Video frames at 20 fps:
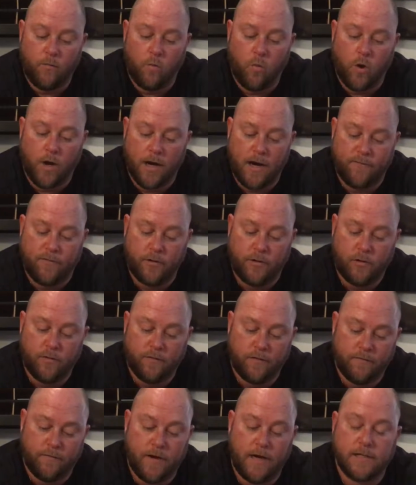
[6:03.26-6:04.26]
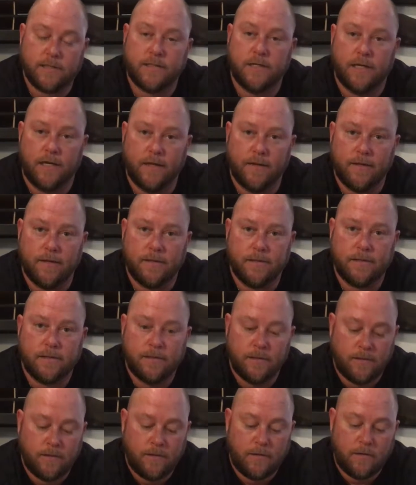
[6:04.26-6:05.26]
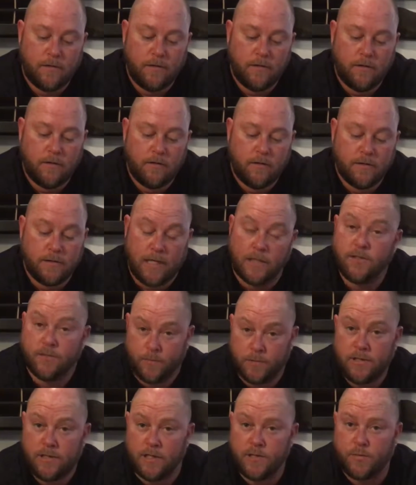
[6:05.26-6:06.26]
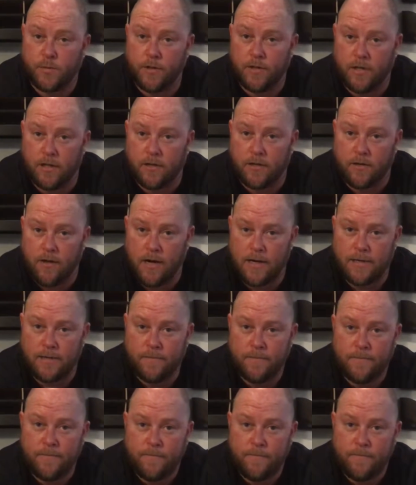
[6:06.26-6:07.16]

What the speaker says: whatever you've invested in this. Sounds pretty good, correct?